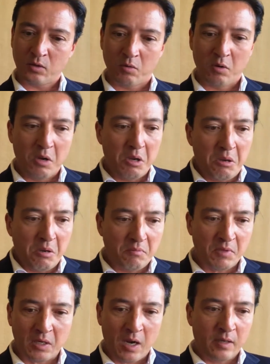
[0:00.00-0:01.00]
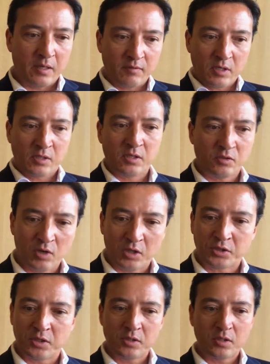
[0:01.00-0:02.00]
So the client gives us
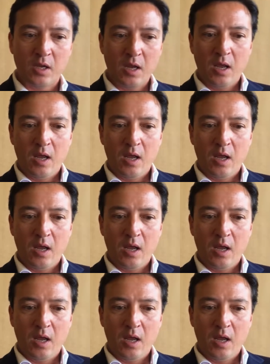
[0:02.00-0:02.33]
instructions.